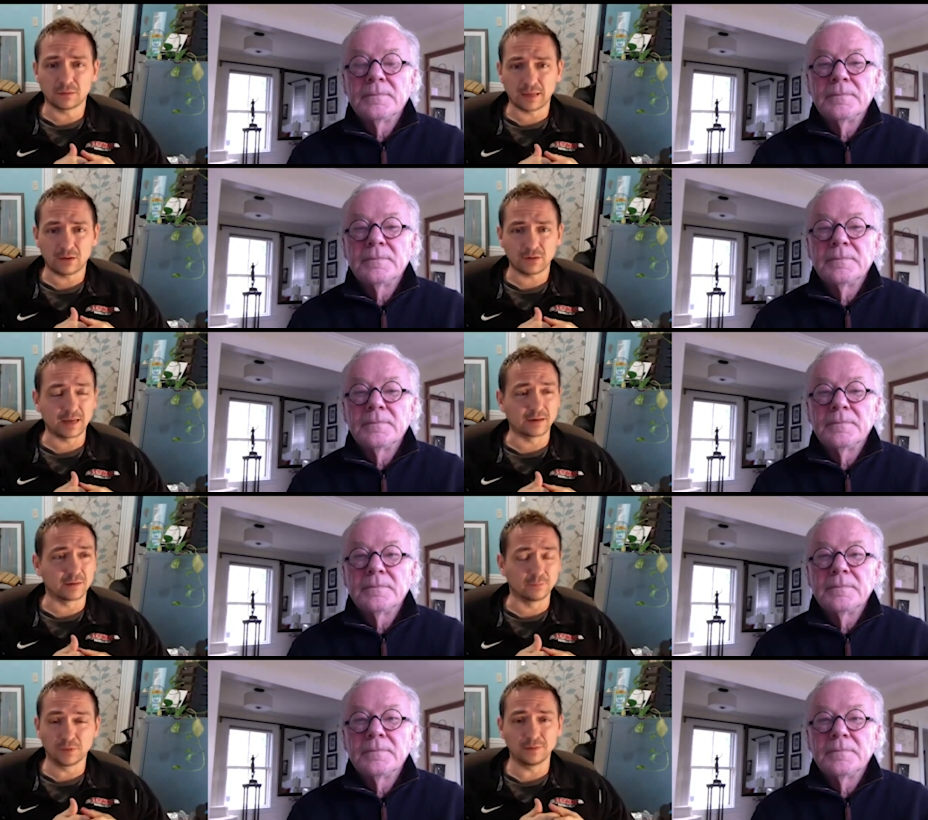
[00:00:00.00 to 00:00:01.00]
Speaker 1: out and
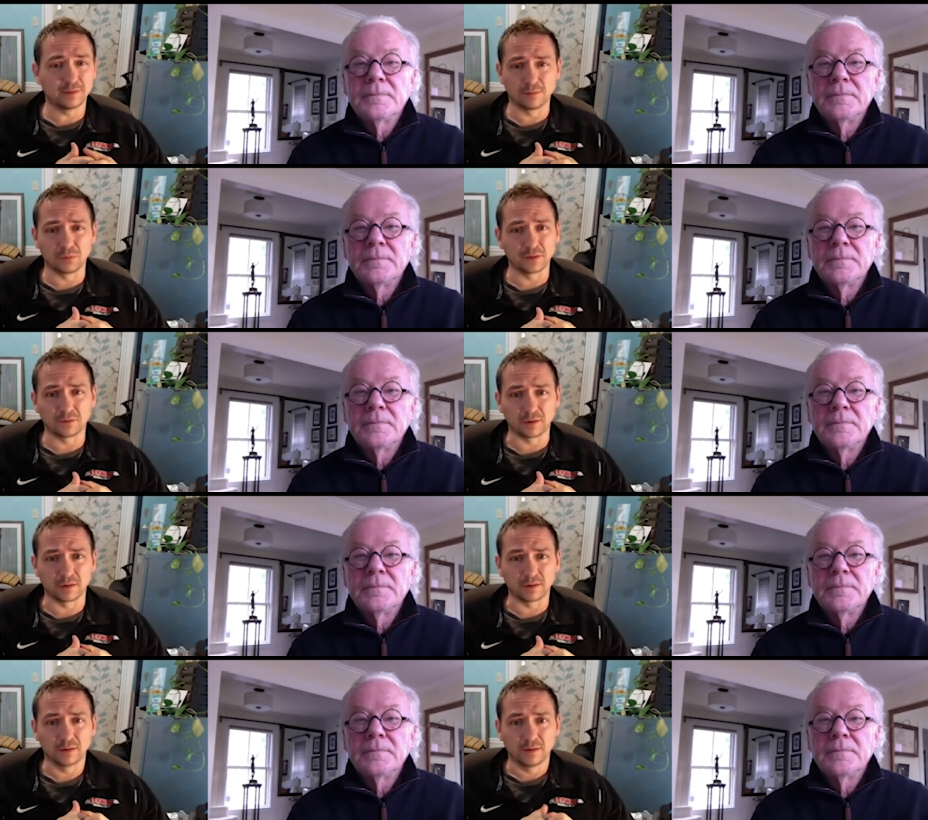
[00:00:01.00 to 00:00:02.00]
completely
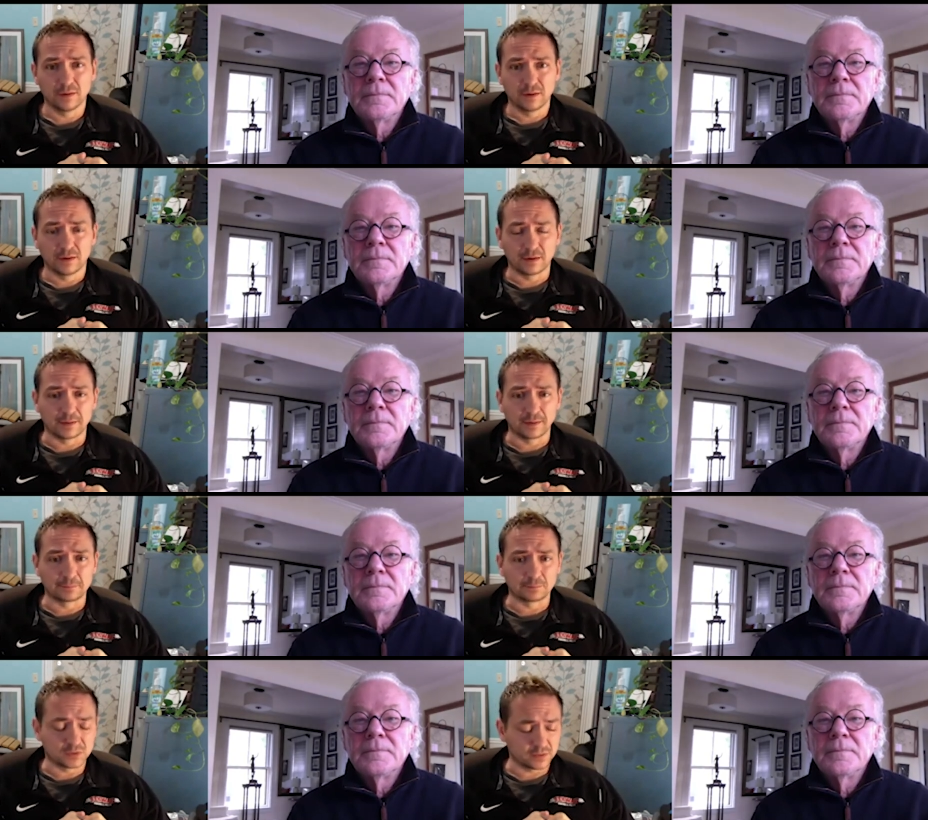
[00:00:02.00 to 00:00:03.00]
obliterated.
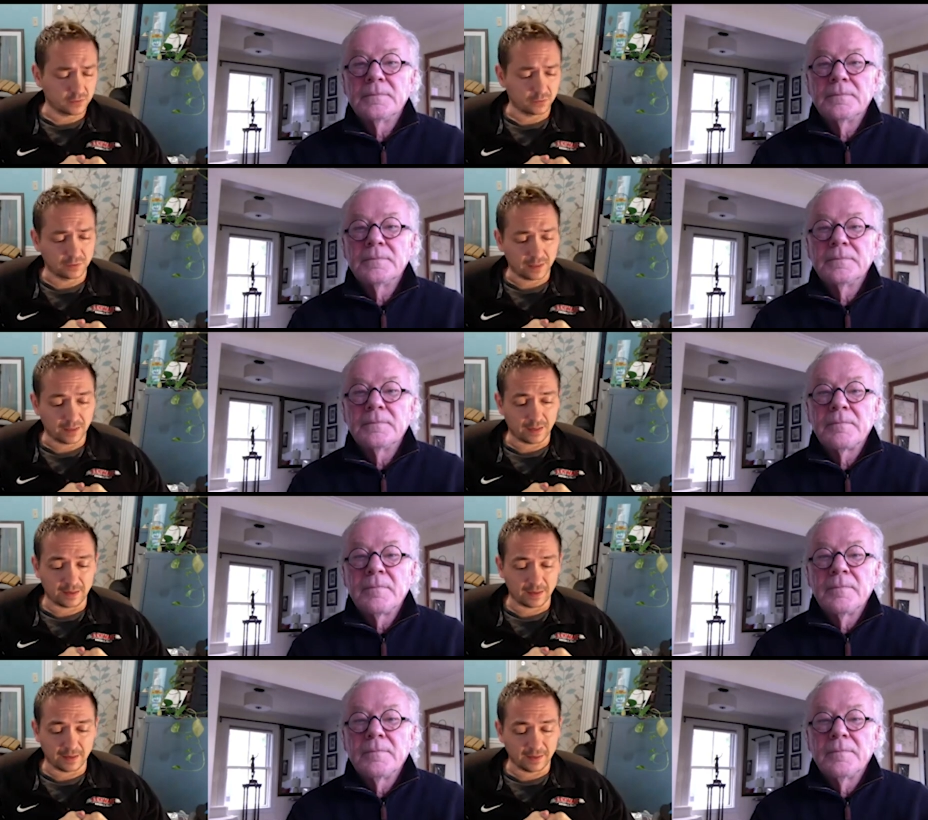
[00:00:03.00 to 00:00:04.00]
Um, so I,
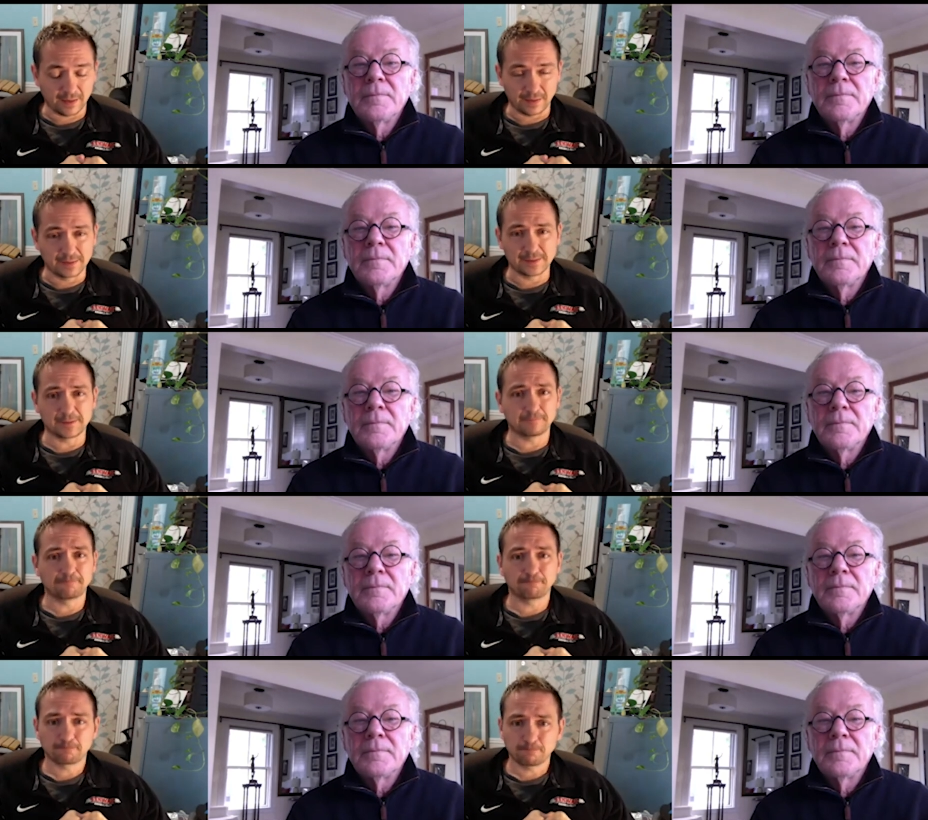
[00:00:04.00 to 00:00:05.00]
is.
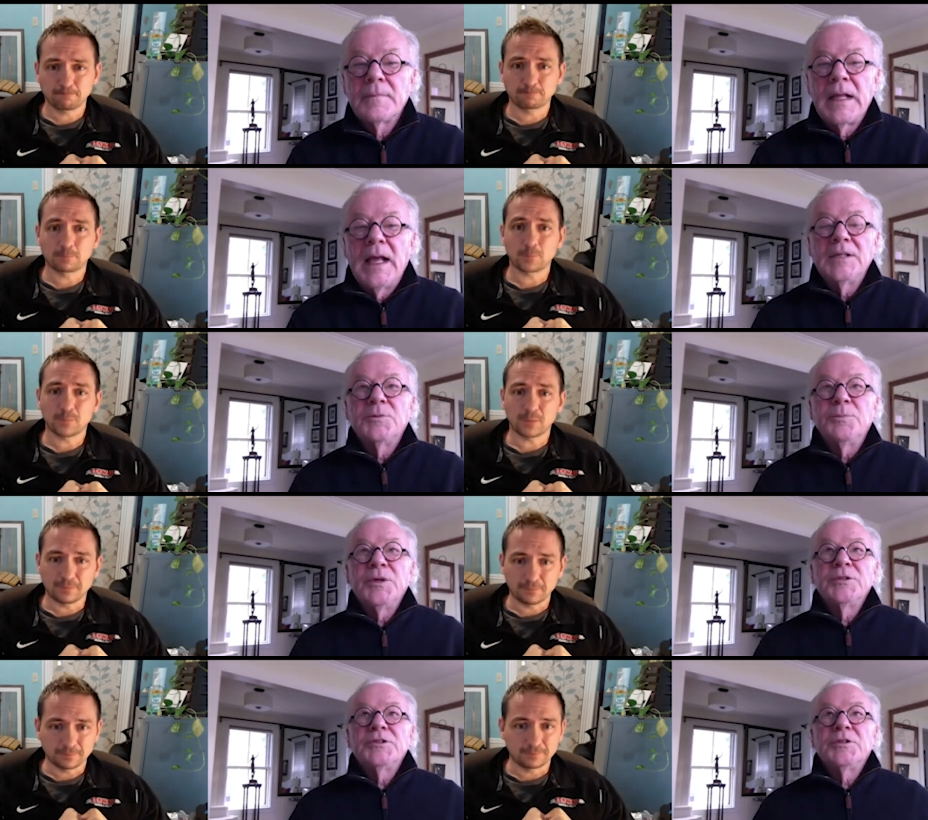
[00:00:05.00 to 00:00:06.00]
As
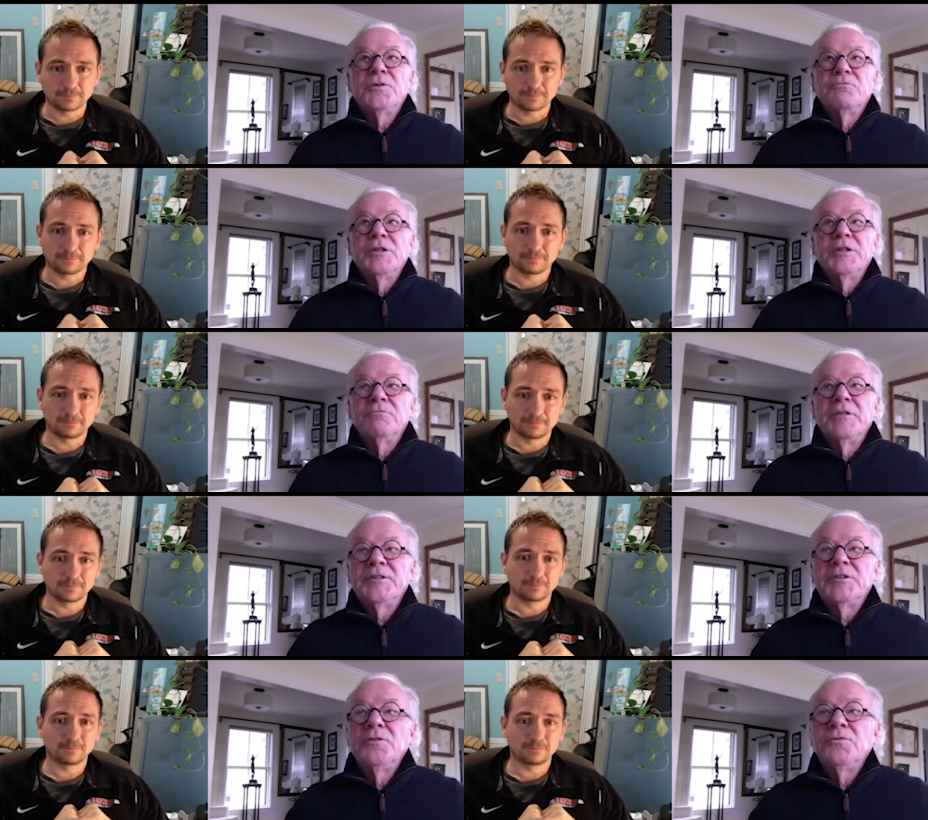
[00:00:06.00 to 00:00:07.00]
opposed
Speaker 2: to the real
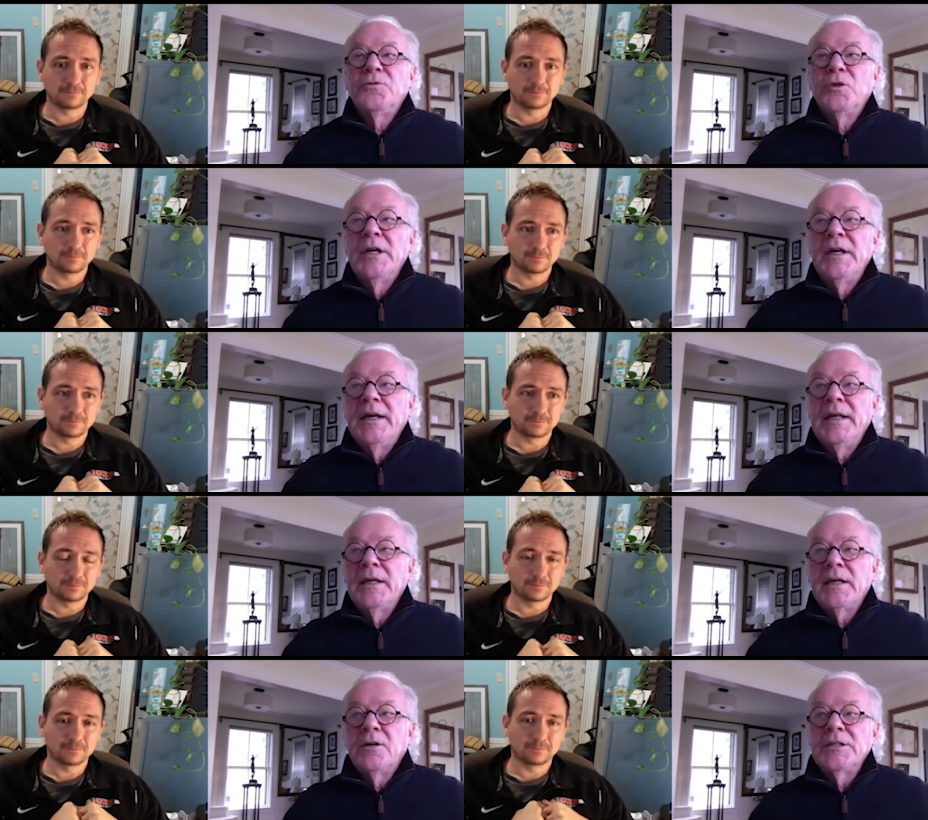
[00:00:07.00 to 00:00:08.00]
reason for any
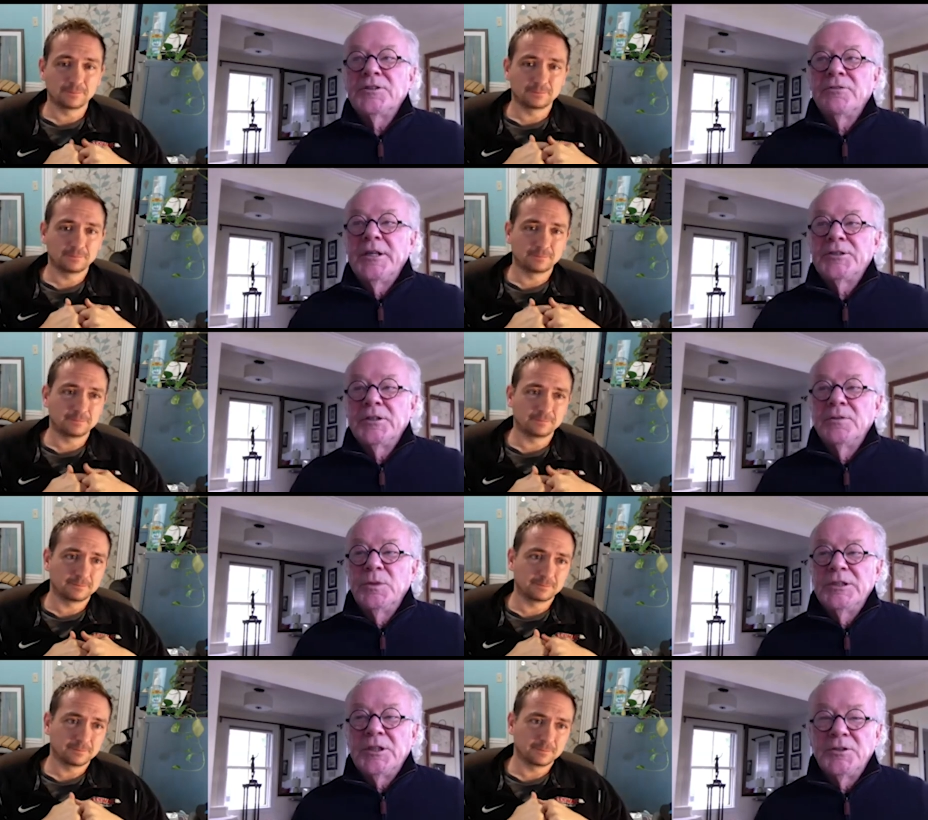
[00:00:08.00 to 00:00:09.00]
incarceration,
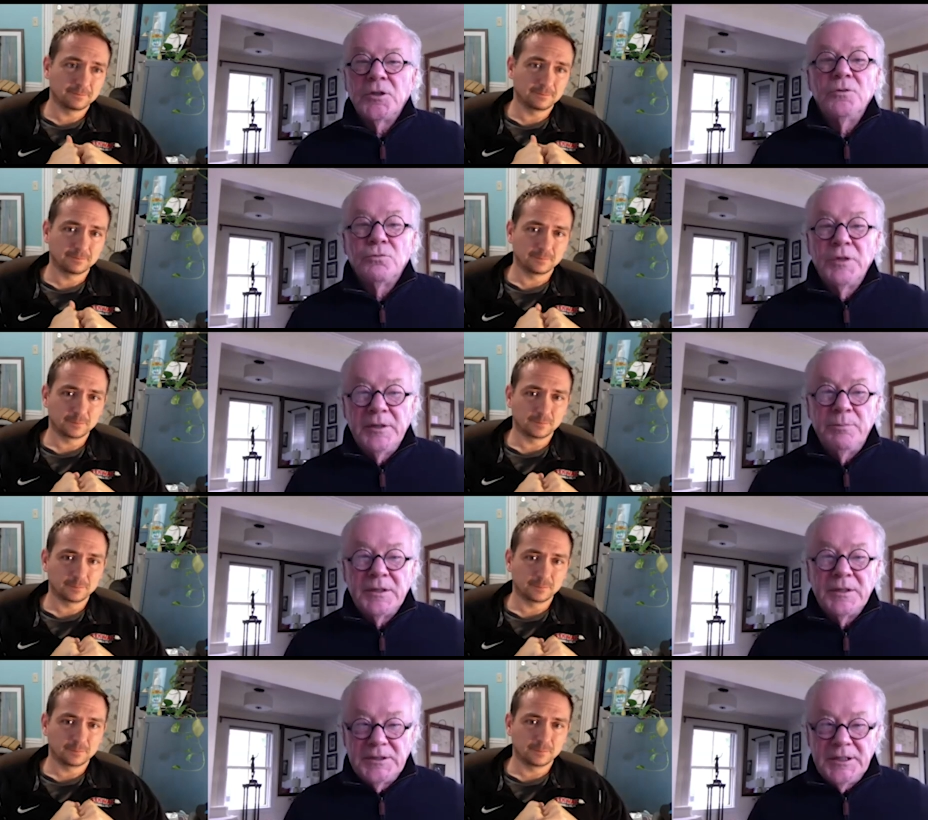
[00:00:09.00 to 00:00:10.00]
which is
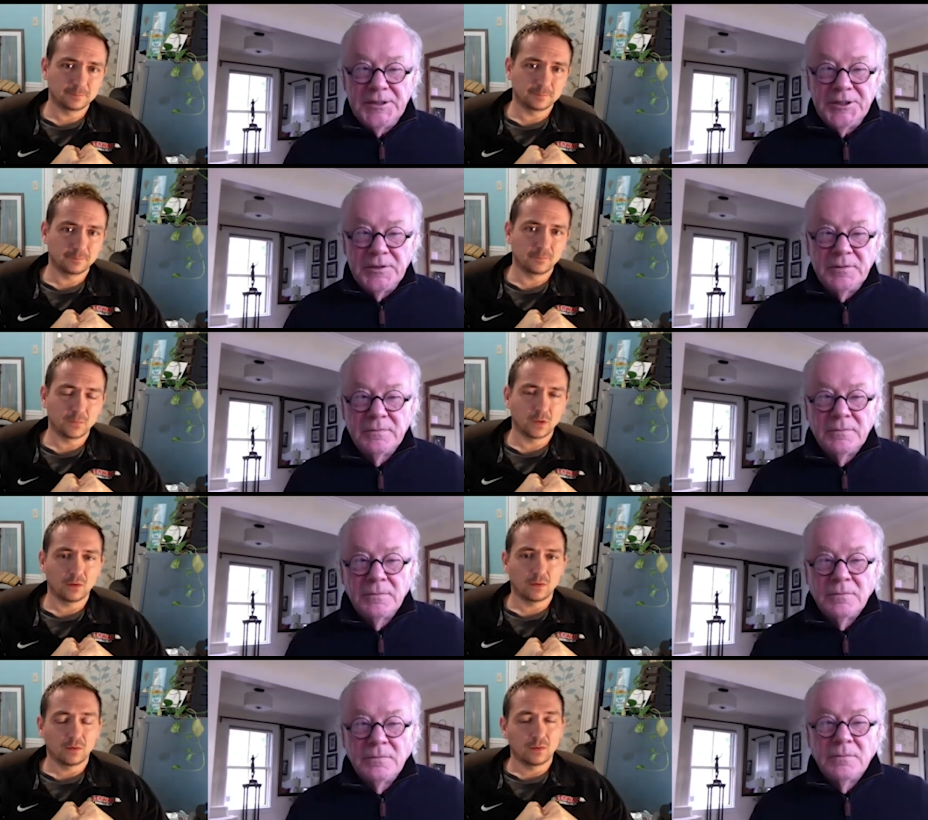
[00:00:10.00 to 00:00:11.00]
rehabilitation.
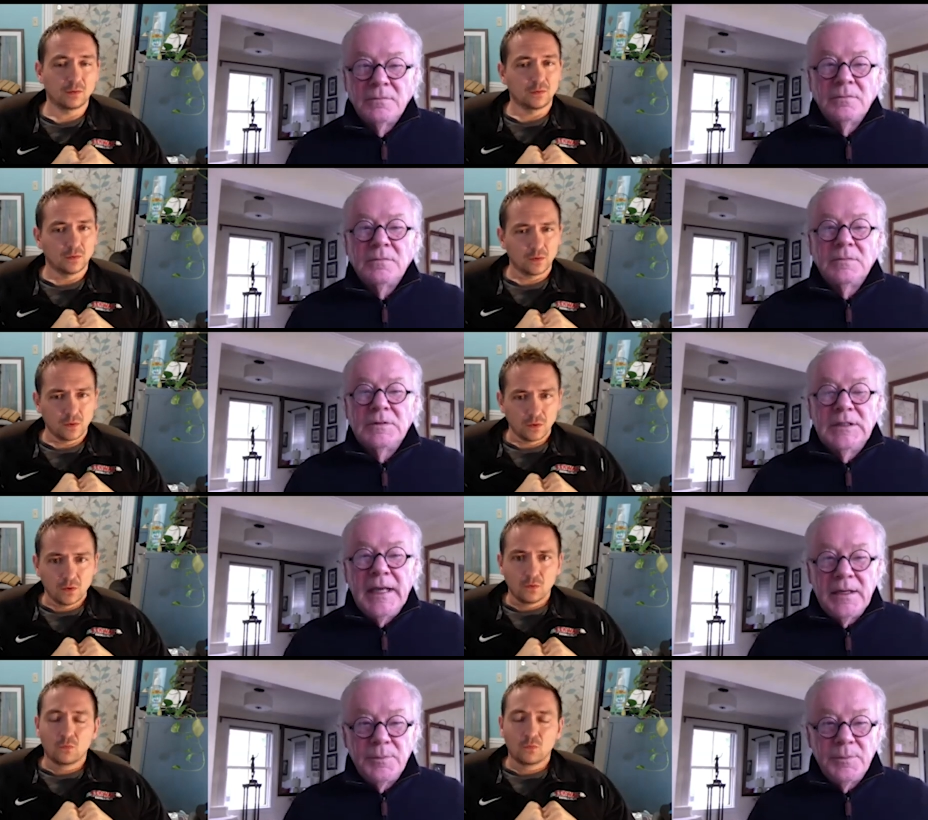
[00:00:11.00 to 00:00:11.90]
Get them